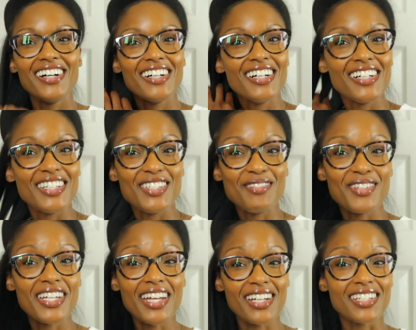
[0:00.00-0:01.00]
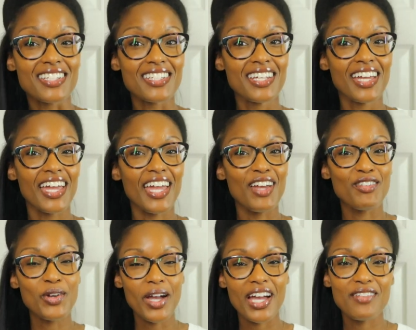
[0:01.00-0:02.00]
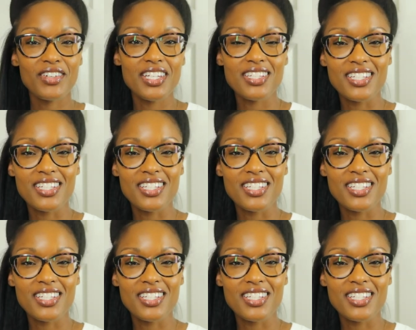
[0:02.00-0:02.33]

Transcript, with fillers: Uh, but yes, if you have any